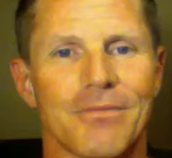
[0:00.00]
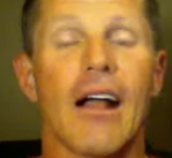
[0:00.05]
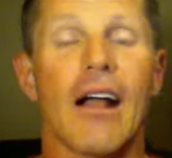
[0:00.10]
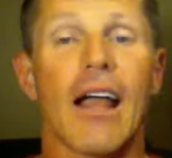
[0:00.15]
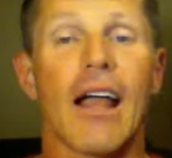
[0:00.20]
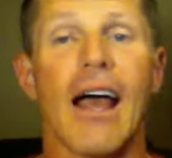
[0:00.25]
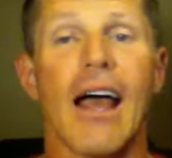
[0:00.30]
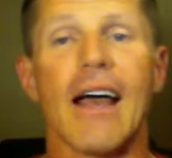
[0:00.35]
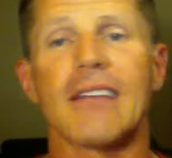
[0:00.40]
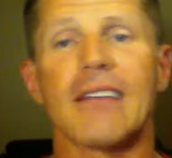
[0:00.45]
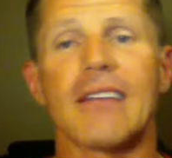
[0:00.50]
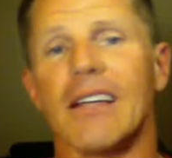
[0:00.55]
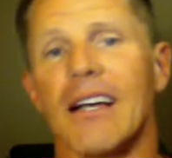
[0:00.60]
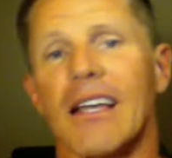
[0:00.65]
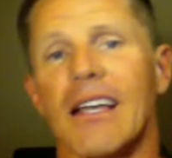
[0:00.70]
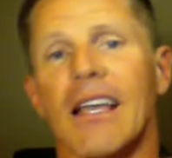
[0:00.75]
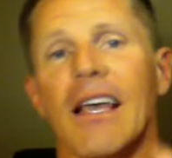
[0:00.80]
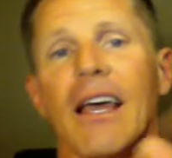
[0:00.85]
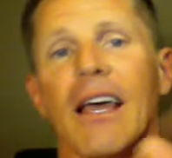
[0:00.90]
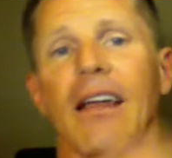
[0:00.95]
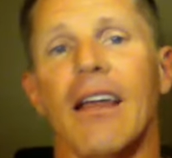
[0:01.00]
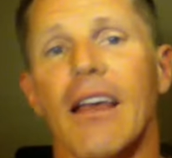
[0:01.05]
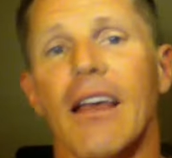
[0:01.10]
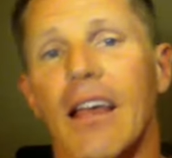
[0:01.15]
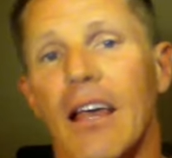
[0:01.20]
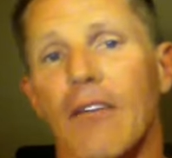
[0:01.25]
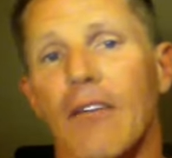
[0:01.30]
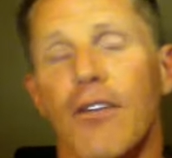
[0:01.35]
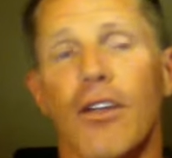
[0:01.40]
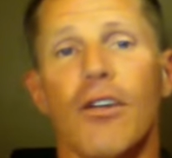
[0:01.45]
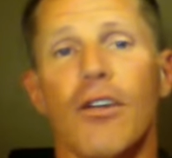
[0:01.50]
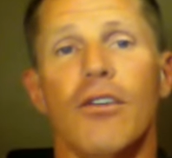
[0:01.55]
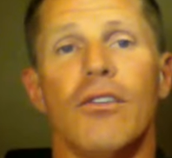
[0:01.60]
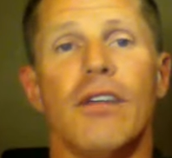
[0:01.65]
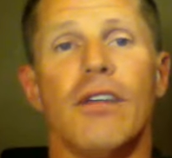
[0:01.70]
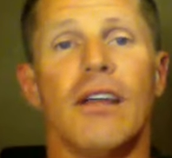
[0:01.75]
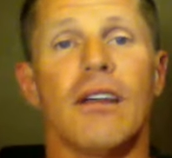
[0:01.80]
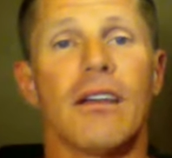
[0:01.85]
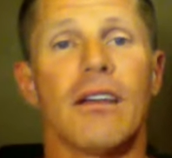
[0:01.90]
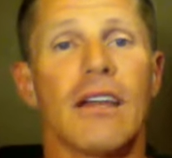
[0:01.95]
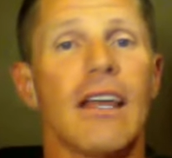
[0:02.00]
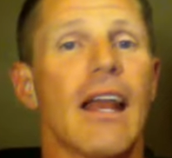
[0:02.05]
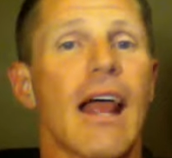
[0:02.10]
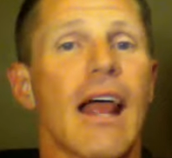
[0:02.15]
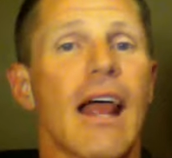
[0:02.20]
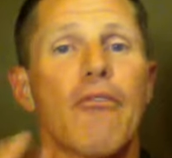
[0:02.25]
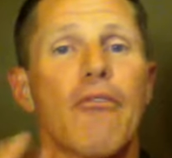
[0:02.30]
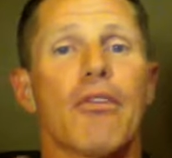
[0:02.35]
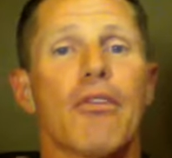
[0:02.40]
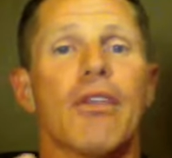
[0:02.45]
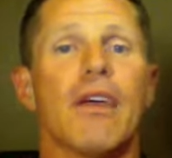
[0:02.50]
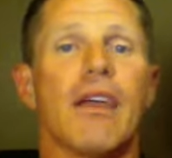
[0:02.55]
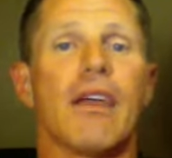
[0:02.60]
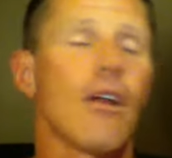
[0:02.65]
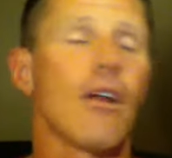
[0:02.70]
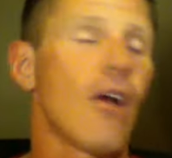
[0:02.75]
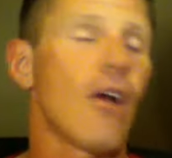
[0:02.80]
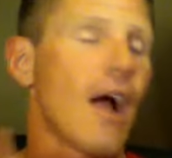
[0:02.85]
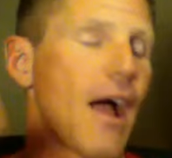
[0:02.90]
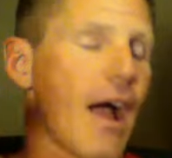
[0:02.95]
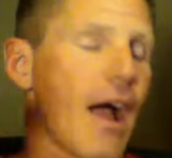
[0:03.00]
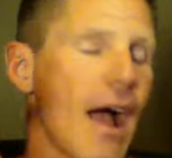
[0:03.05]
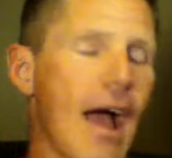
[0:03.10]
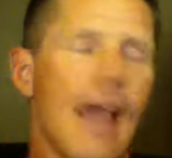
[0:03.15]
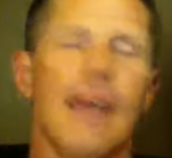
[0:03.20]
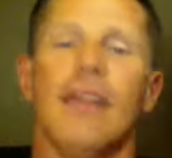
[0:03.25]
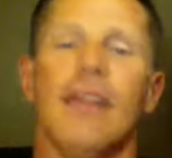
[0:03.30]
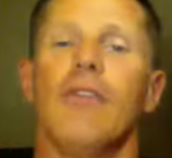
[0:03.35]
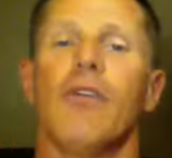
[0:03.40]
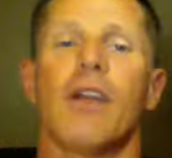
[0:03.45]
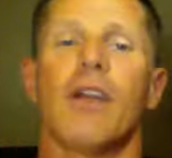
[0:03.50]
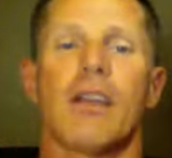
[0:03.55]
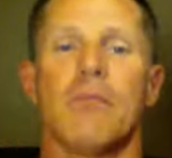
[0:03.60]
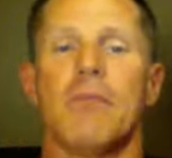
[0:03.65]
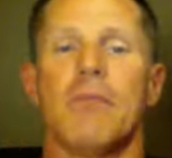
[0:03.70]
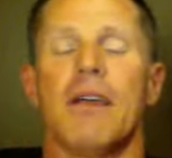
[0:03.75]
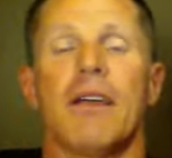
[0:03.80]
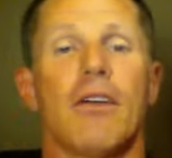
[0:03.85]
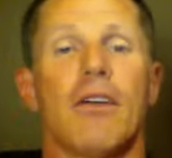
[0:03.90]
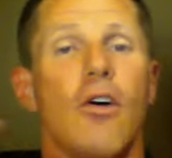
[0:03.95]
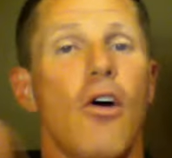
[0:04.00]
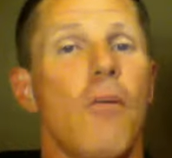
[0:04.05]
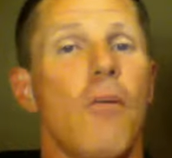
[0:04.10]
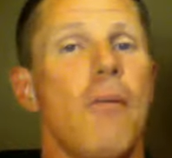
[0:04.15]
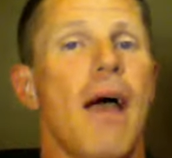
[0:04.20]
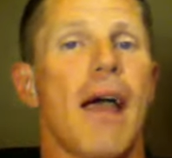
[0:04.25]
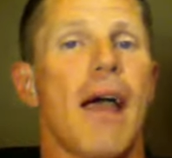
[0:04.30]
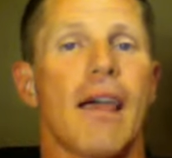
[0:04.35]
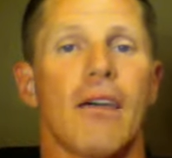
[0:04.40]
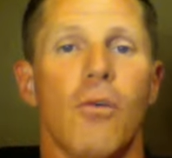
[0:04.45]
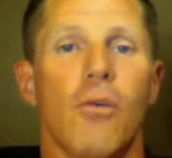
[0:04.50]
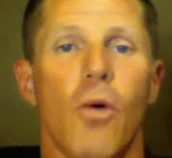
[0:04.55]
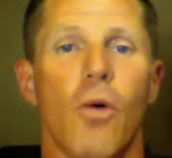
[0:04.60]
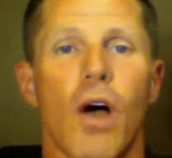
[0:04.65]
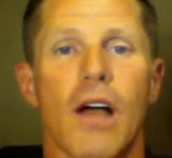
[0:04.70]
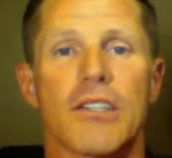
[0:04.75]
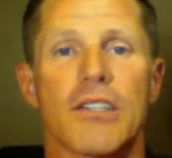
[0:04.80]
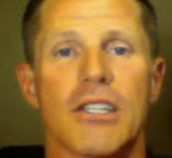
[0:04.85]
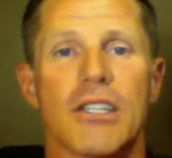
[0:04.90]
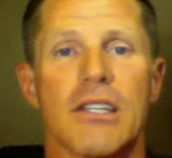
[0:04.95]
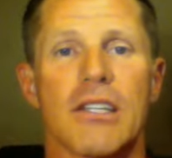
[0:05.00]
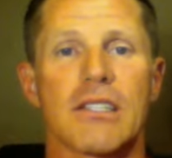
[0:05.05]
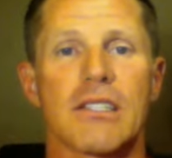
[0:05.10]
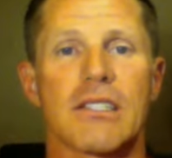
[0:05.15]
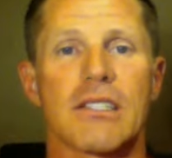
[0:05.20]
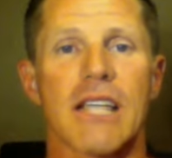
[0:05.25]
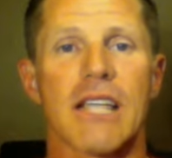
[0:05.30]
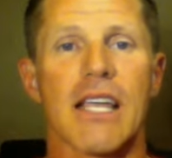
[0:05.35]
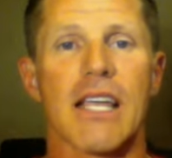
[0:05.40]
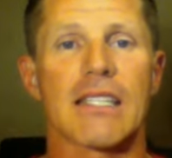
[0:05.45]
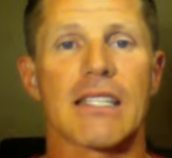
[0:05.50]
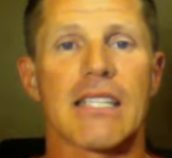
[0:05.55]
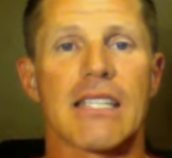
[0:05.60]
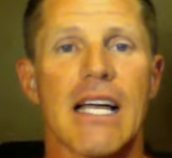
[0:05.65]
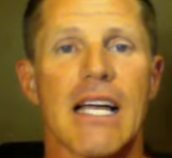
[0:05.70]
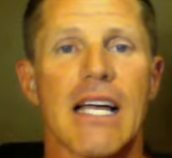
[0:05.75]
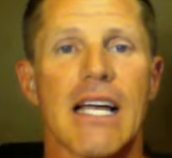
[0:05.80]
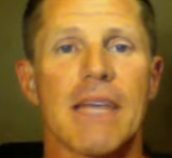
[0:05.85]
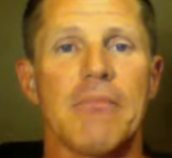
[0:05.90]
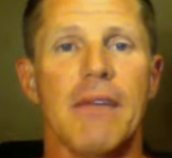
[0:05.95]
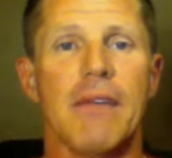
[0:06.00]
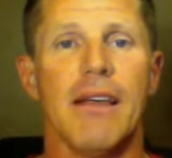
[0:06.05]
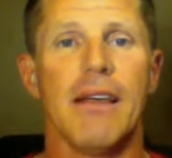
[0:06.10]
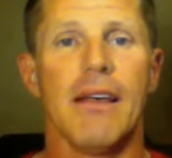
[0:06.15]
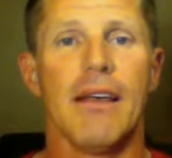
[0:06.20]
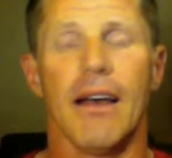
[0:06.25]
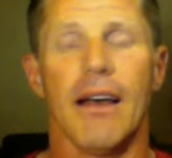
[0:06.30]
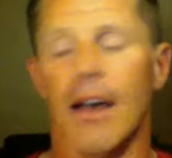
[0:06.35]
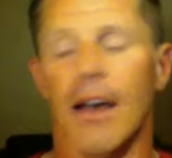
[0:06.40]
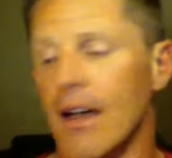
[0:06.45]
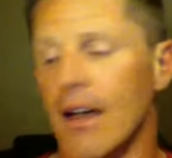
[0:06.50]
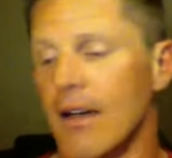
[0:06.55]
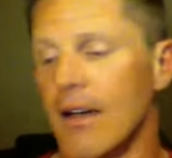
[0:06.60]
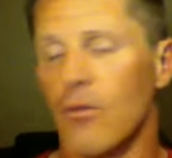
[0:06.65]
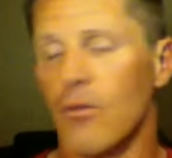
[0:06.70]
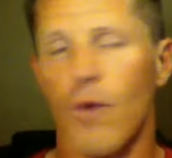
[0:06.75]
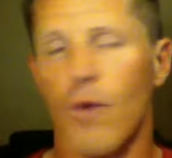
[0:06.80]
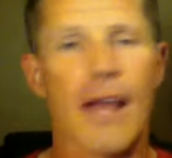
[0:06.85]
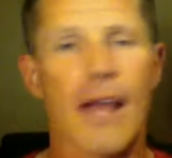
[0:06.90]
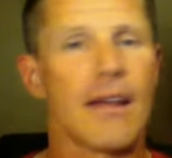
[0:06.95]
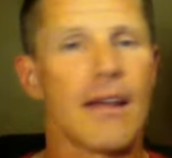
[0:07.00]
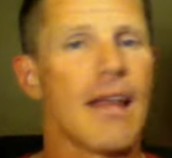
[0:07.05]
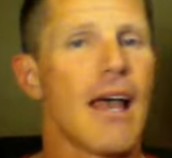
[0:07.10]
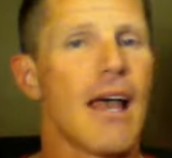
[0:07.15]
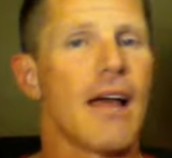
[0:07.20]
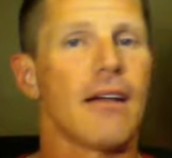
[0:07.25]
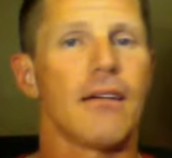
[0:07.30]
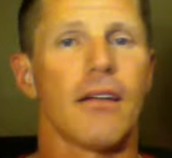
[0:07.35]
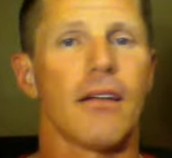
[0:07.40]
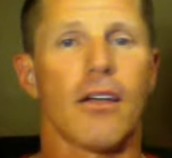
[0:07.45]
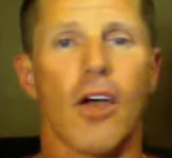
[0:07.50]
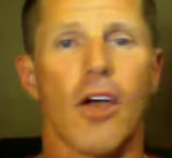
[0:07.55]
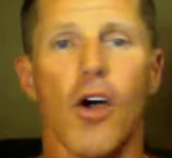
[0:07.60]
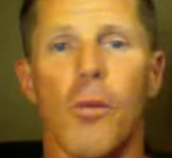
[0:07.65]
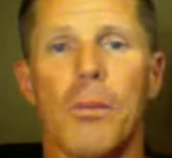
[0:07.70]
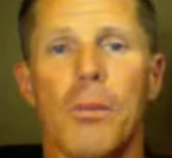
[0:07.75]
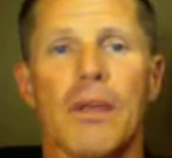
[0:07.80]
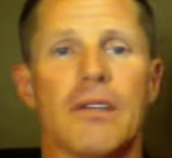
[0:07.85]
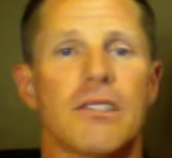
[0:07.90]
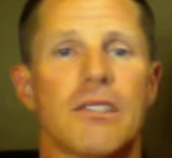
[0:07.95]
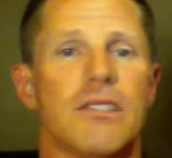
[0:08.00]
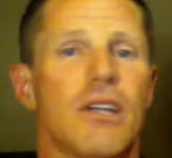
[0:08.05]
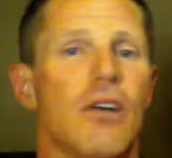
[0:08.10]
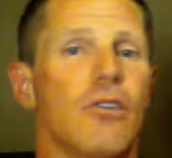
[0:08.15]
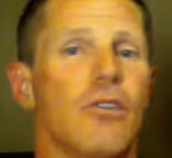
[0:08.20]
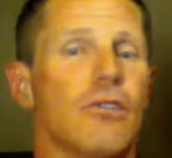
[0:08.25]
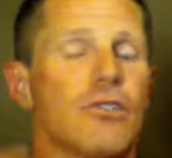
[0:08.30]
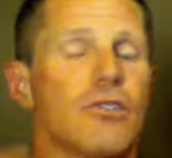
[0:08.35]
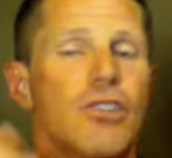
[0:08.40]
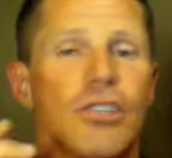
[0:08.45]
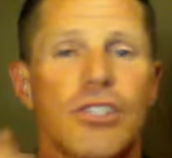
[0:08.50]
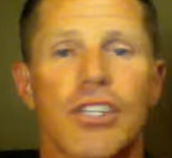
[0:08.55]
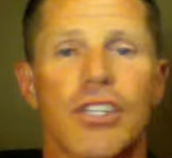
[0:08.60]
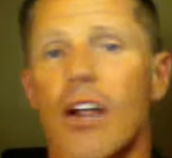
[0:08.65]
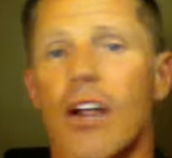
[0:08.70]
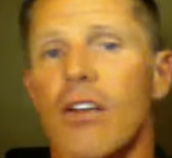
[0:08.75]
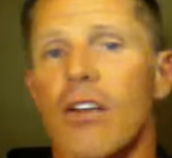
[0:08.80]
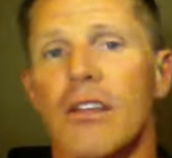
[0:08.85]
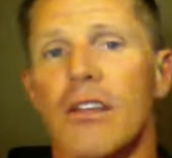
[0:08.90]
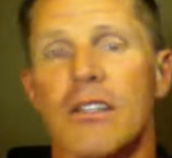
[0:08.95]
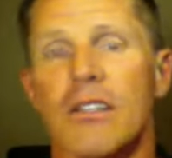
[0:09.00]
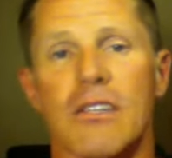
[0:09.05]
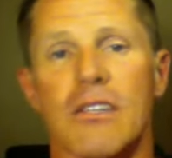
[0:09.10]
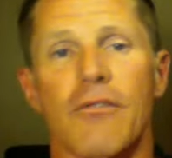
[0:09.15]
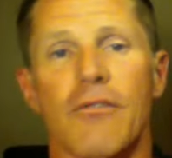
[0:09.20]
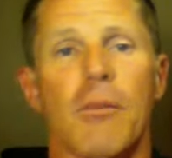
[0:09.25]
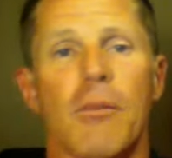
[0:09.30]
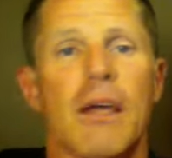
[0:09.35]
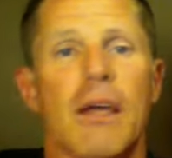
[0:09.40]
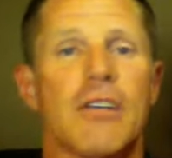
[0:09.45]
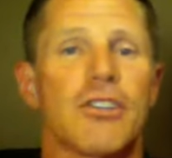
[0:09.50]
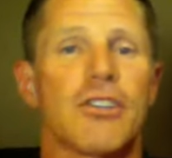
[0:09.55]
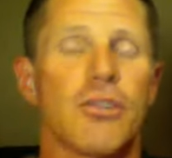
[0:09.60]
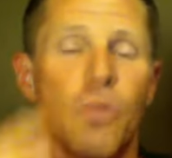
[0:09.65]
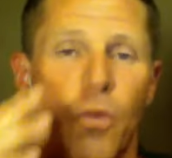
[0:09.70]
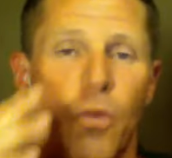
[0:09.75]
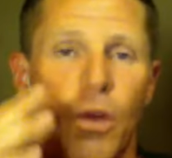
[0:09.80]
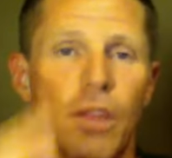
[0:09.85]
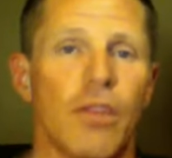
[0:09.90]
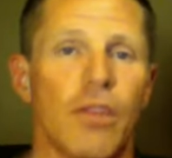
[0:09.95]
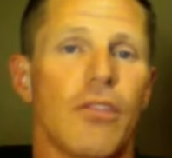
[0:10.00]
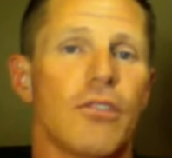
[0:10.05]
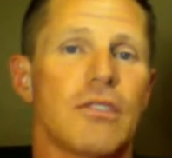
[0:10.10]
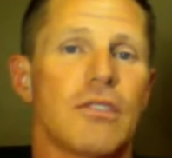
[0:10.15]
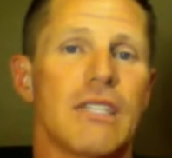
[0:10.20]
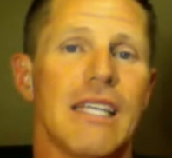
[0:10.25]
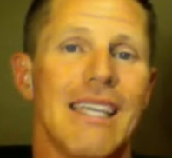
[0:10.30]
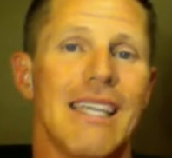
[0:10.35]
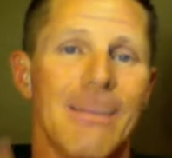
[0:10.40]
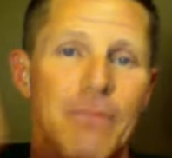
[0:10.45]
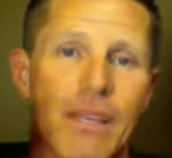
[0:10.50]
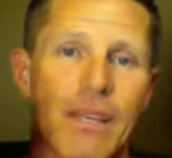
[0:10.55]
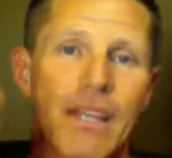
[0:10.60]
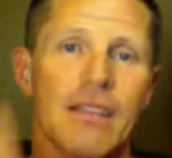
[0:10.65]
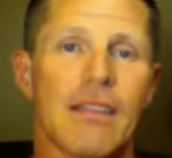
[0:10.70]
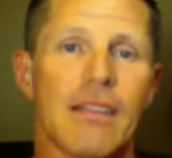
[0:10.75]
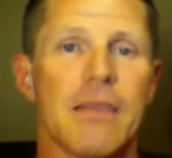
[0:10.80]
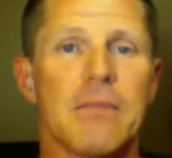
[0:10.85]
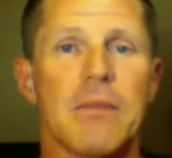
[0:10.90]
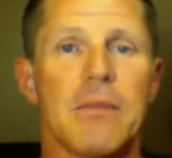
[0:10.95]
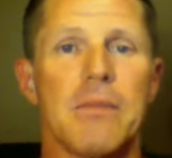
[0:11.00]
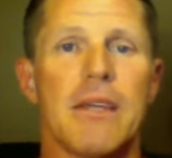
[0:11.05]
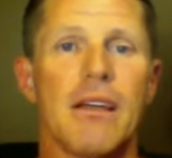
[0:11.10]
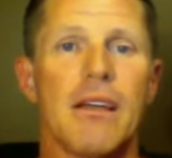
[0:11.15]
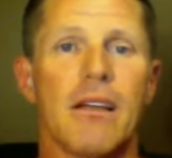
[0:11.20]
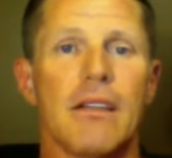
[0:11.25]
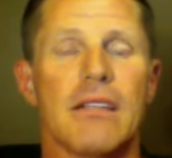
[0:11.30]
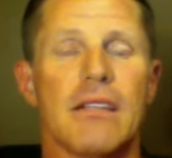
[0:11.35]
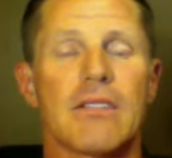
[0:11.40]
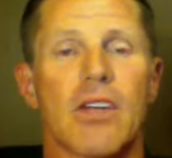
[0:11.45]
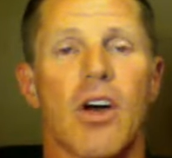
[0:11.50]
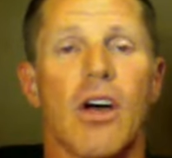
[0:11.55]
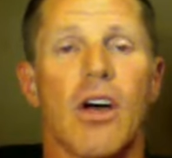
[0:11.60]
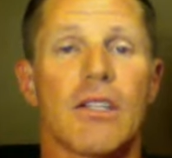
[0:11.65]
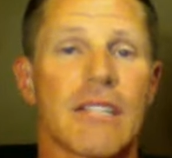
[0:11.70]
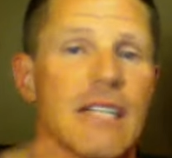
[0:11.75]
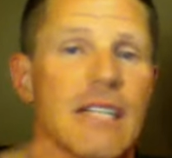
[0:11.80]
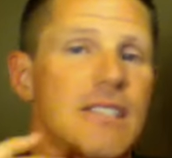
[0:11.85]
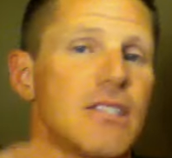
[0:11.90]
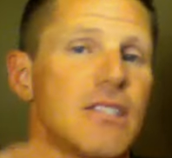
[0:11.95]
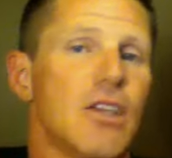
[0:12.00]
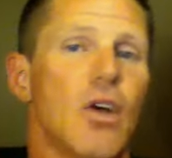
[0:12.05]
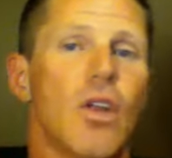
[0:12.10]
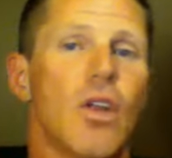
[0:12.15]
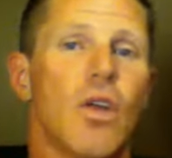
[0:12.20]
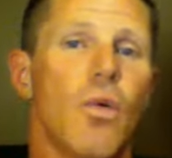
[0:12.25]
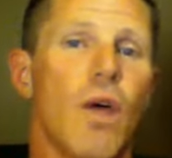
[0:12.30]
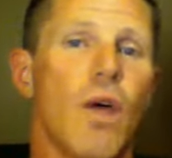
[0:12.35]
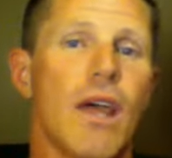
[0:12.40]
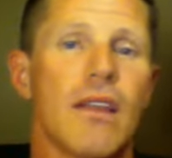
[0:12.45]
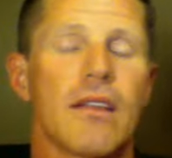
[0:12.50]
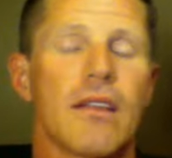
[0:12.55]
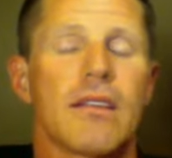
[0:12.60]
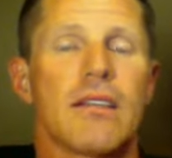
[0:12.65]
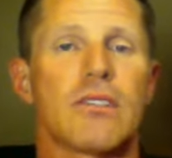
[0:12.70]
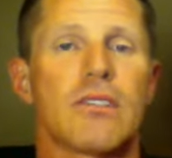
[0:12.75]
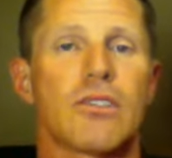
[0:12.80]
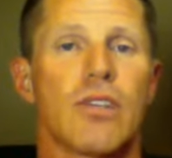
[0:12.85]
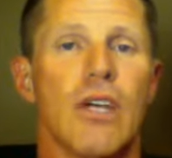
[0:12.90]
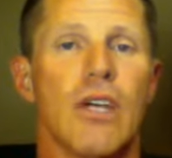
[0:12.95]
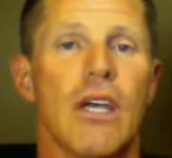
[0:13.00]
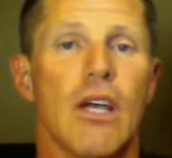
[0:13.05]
guys, again, if you didn't get everything here, I highly recommend going back and watching this a second time. Write down copious notes, share this information with your team, get them to be on these calls. That's the only way that this